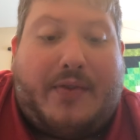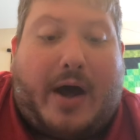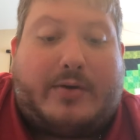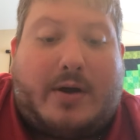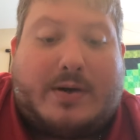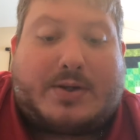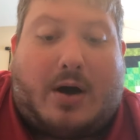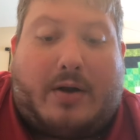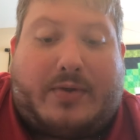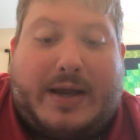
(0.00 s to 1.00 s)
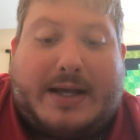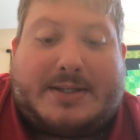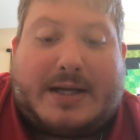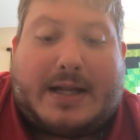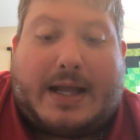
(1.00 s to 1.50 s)
Thou knowest all
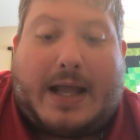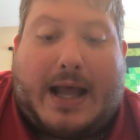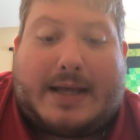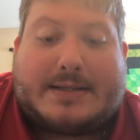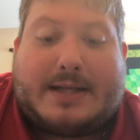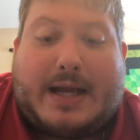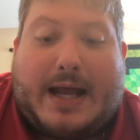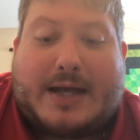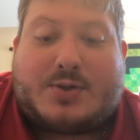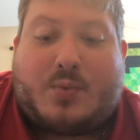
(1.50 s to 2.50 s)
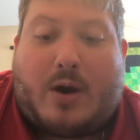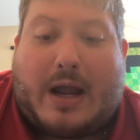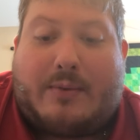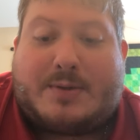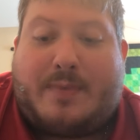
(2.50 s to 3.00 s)
things, yet hast asked where
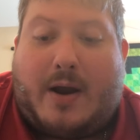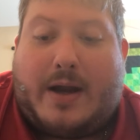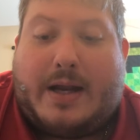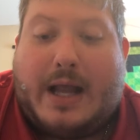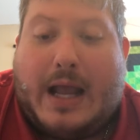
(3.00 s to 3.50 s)
I was buried.